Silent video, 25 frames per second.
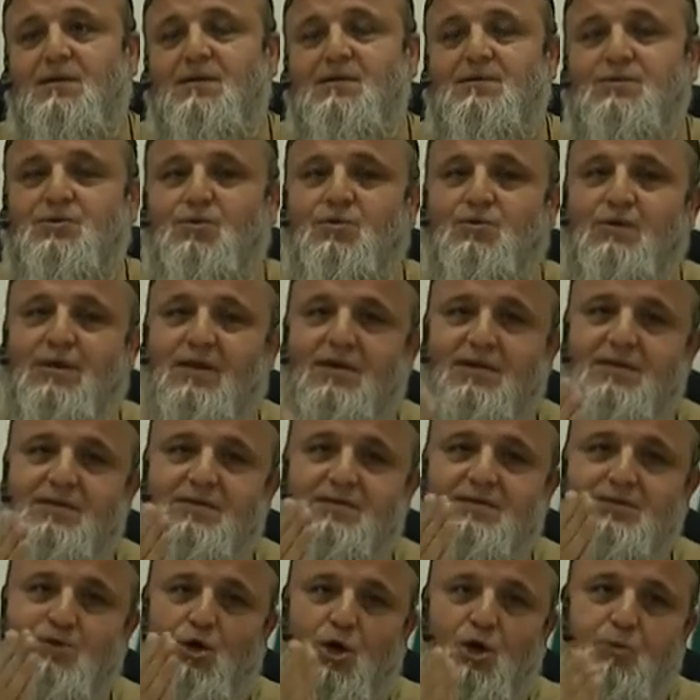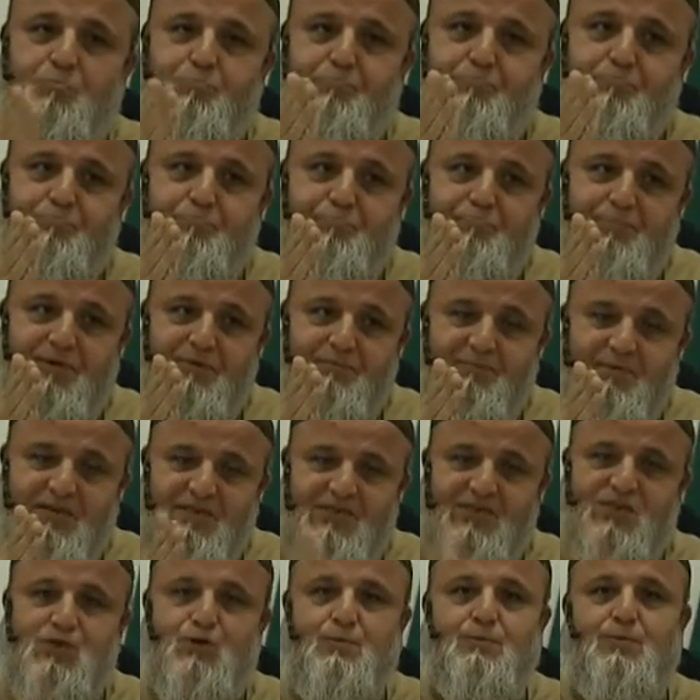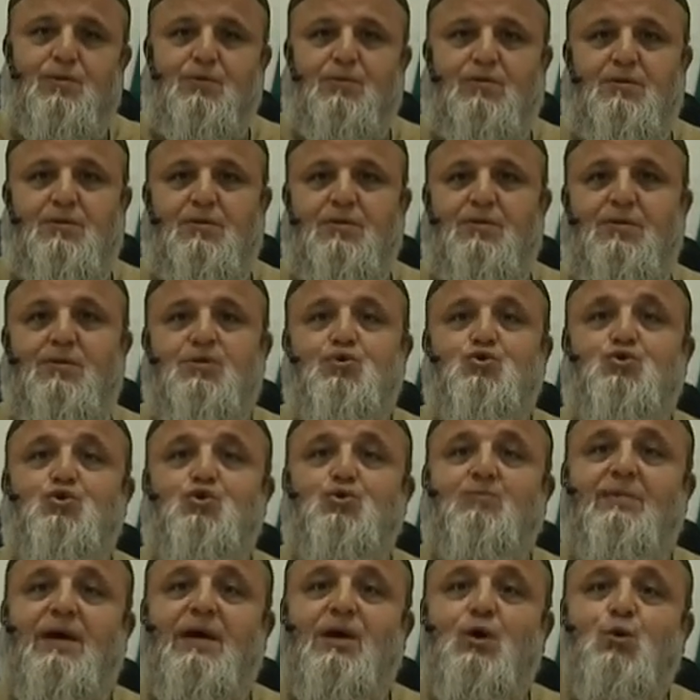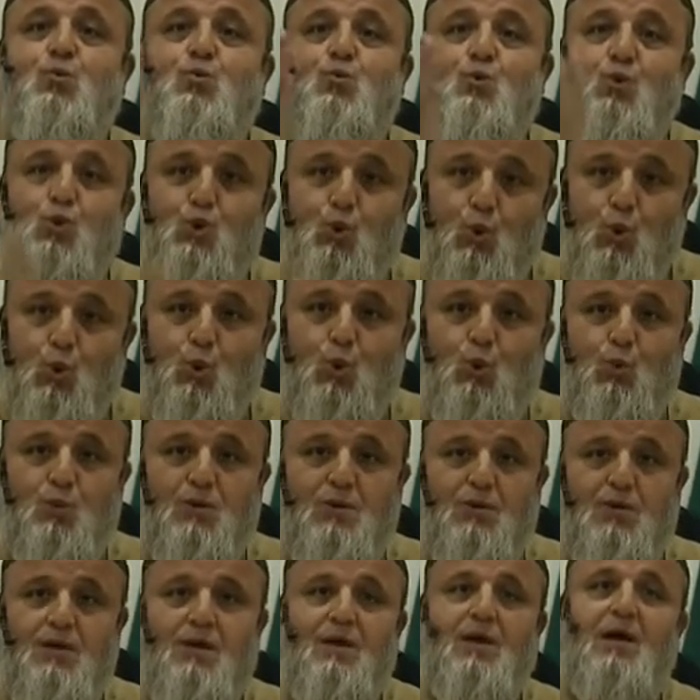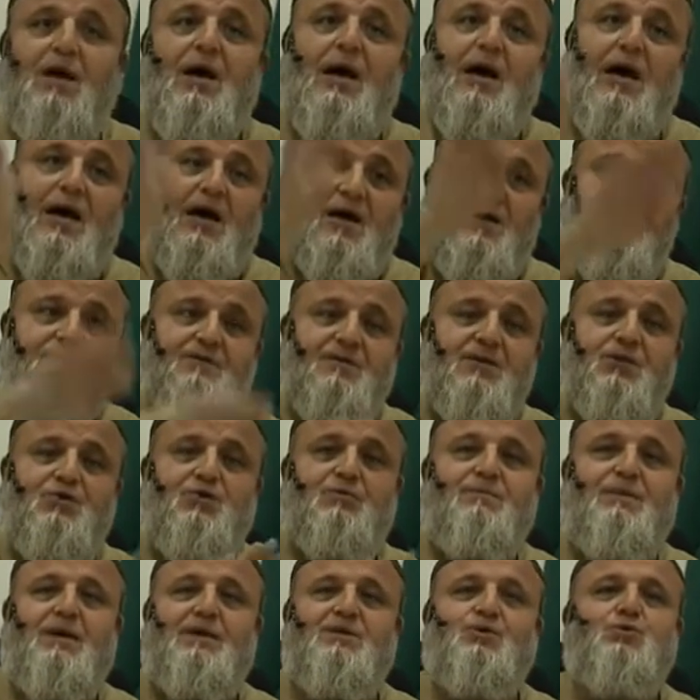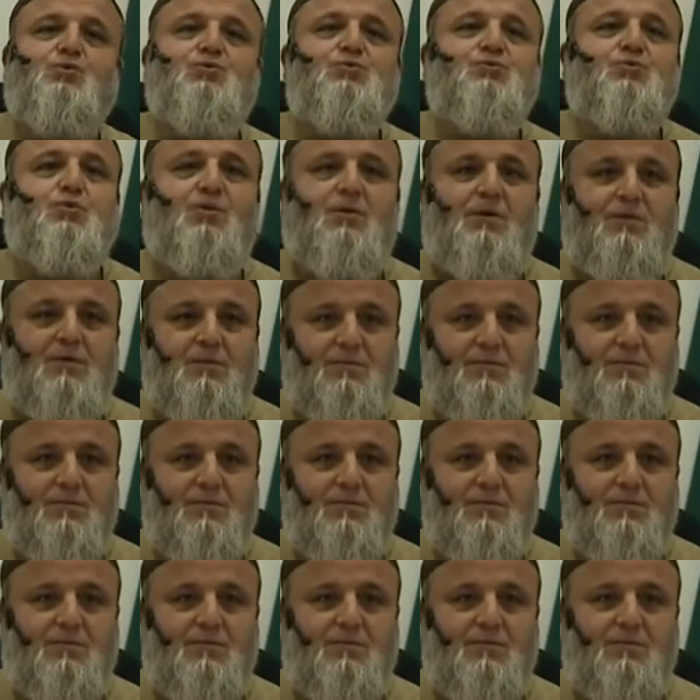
So it is not permissible to make wudu after you made ghusl.